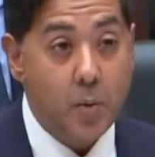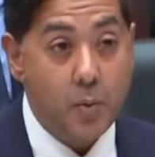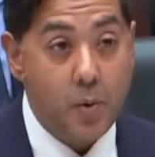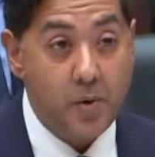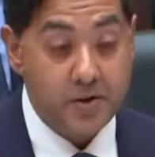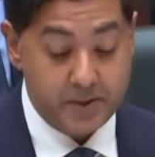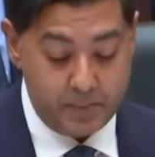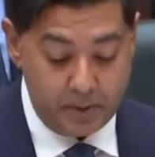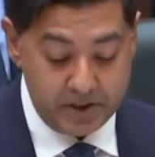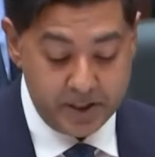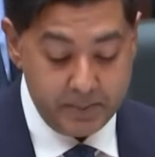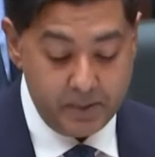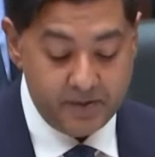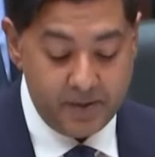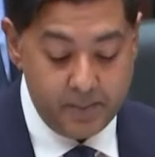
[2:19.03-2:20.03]
were
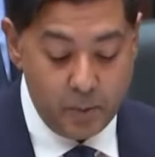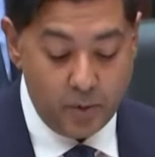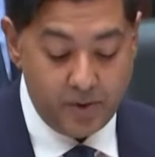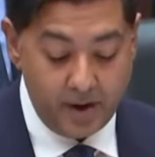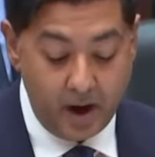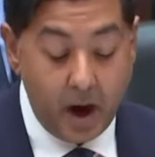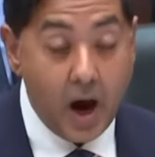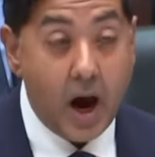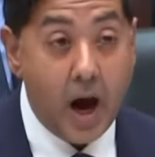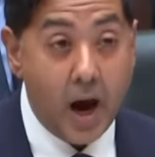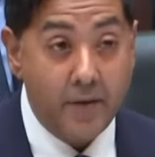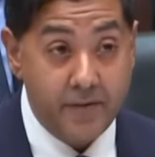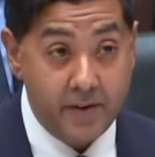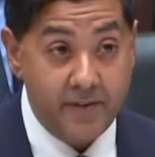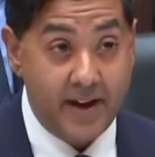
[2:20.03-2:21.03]
responsible for more than
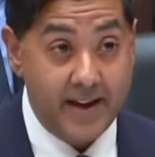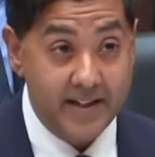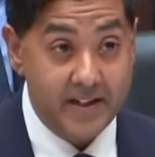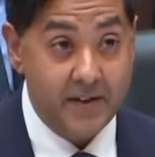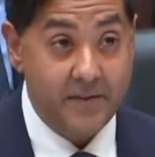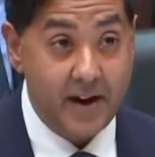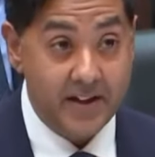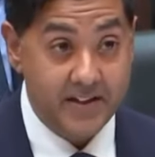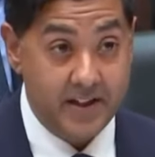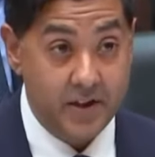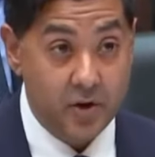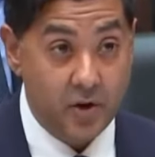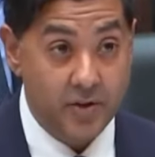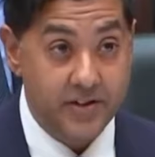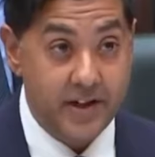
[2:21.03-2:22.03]
half of anti
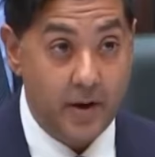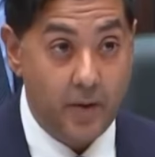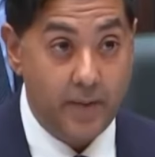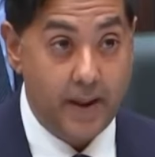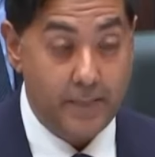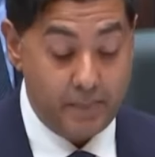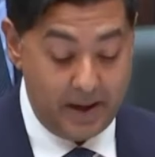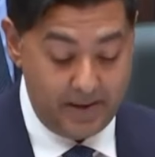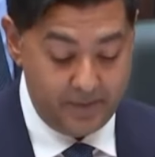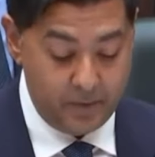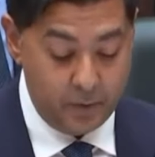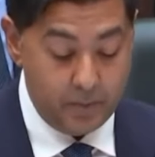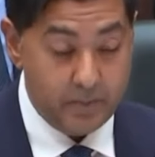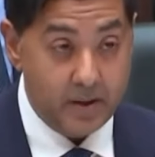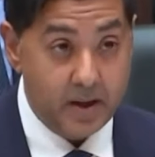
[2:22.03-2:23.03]
vaccine content on their
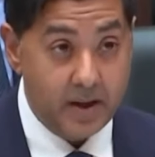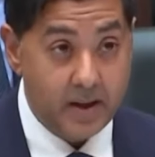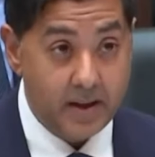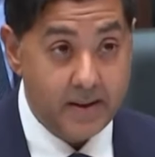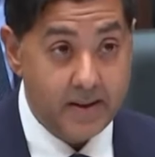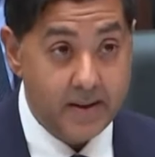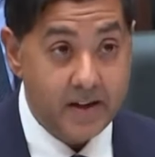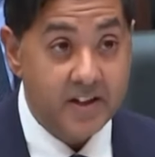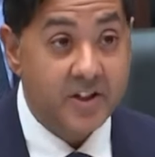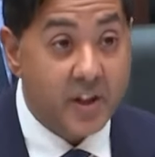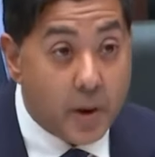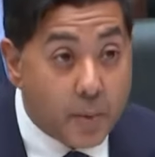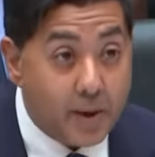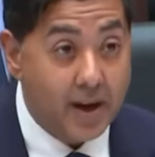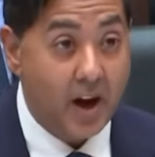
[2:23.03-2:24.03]
platform. So
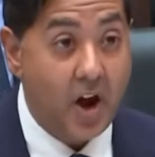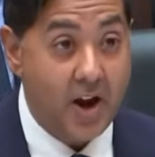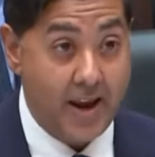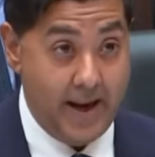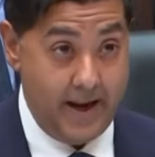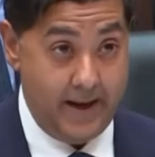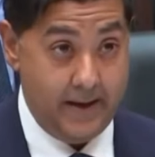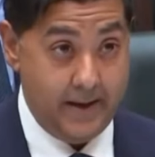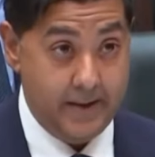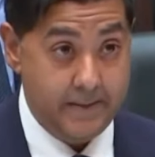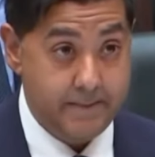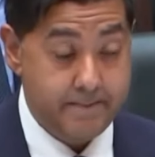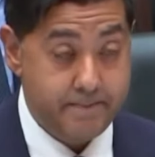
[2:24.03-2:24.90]
they were lying.